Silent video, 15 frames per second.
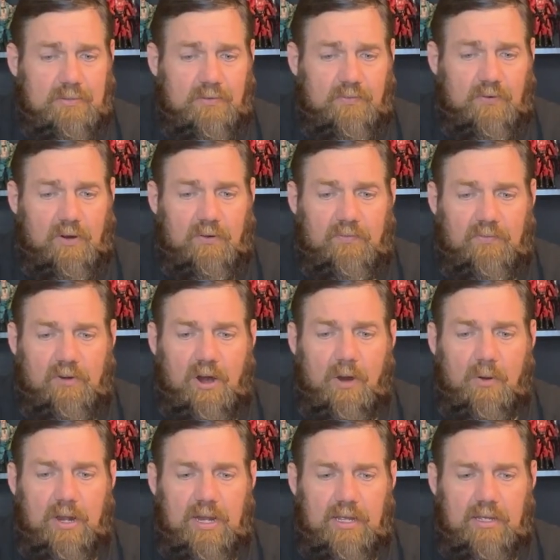I
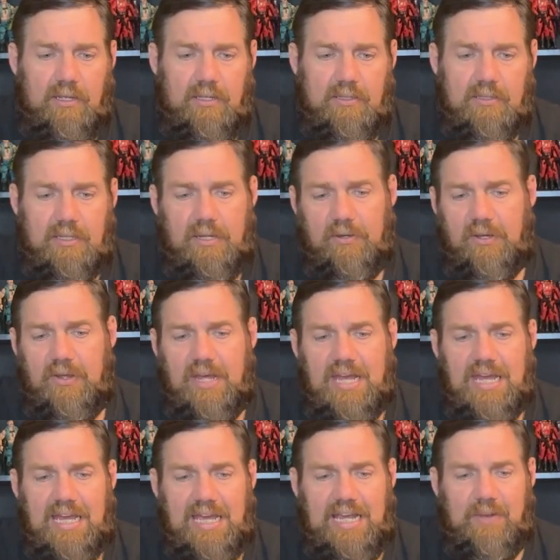don't know.
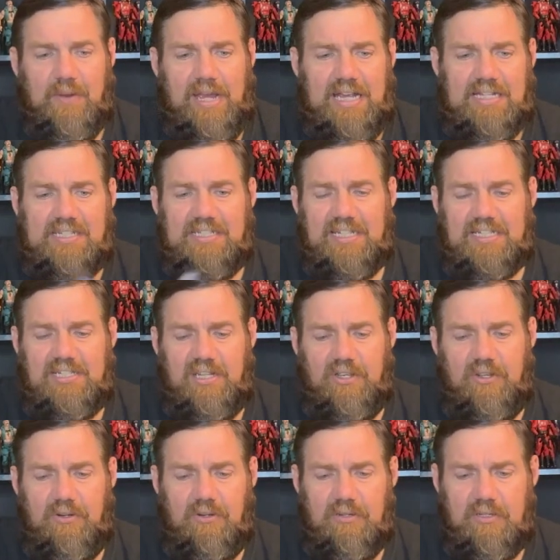Anyway, he's
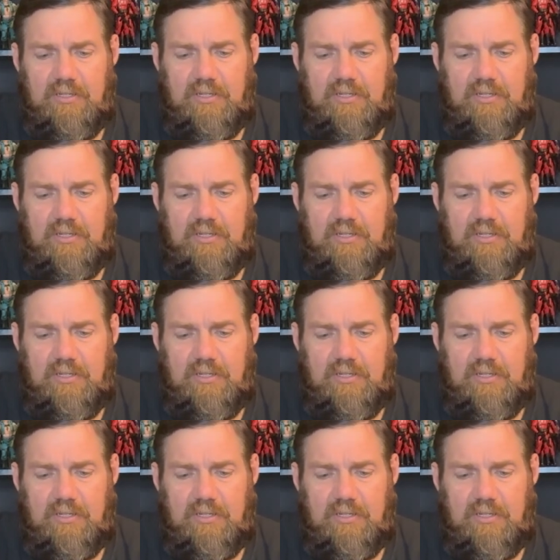6'2".